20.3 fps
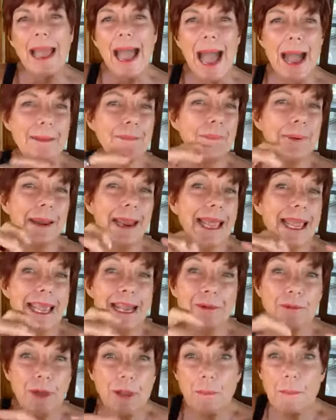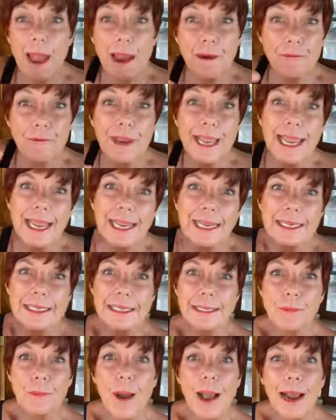I'm playing with my
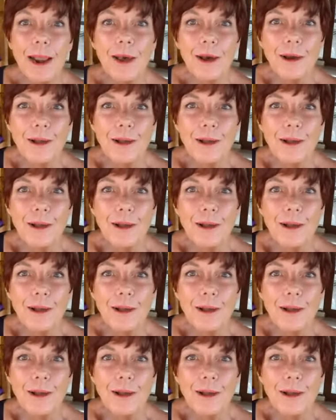rings while